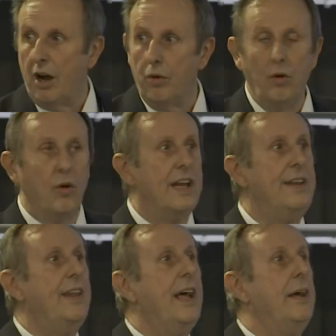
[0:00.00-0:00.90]
are all
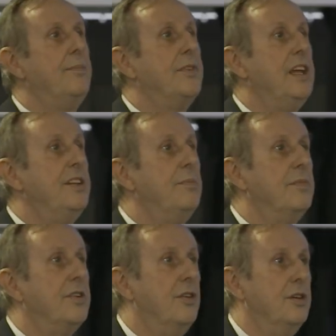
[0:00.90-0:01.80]
in there, in the
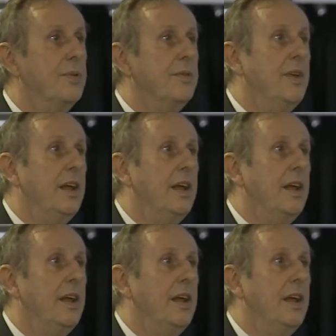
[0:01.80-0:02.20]
group.